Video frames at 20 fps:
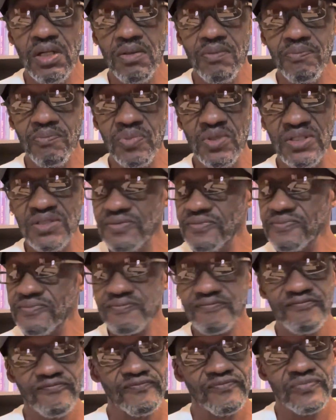But
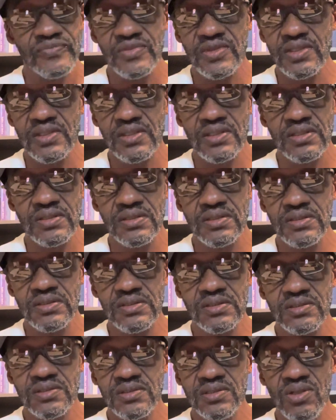
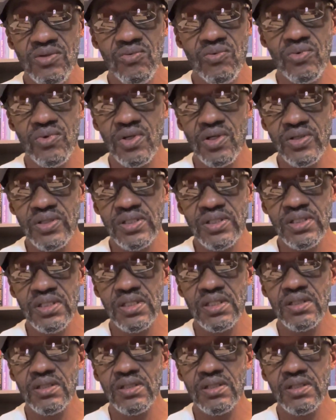don't worry.